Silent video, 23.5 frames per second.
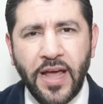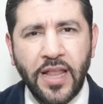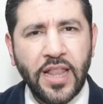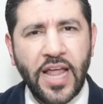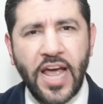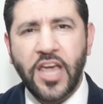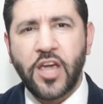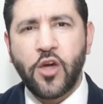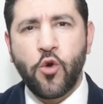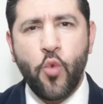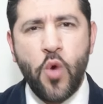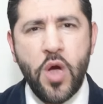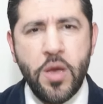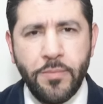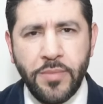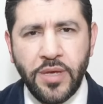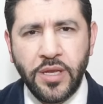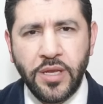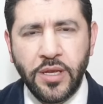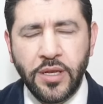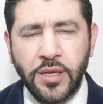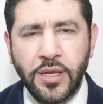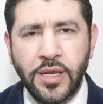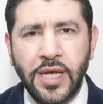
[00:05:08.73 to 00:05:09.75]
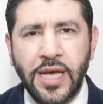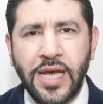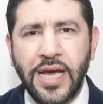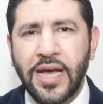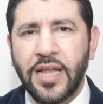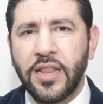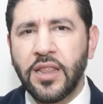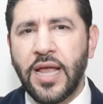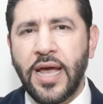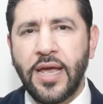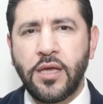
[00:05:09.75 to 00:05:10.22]
like women,
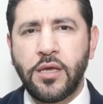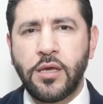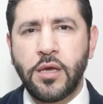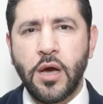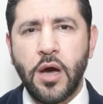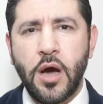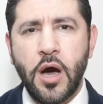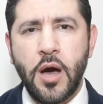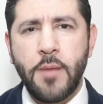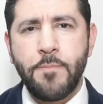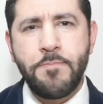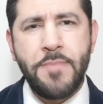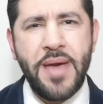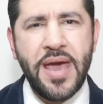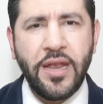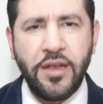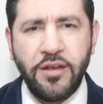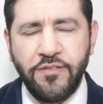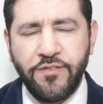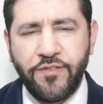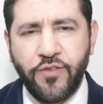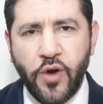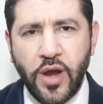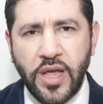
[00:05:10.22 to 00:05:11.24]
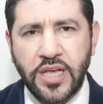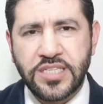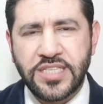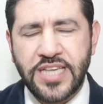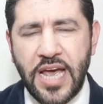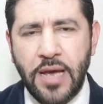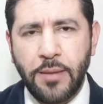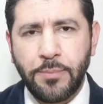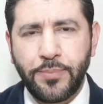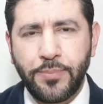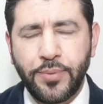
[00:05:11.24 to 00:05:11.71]
like men, for
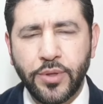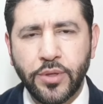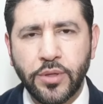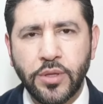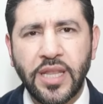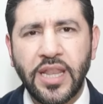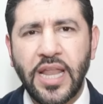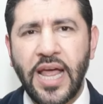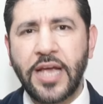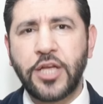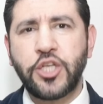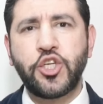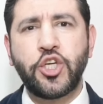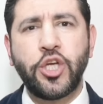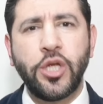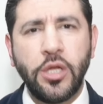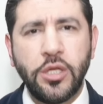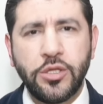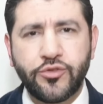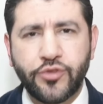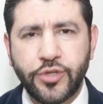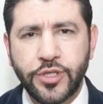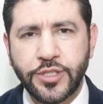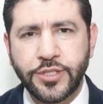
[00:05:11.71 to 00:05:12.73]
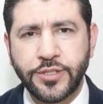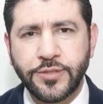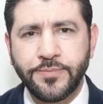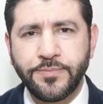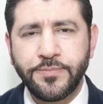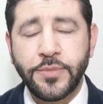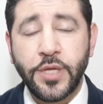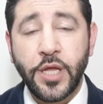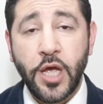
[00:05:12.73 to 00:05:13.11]
example, like children.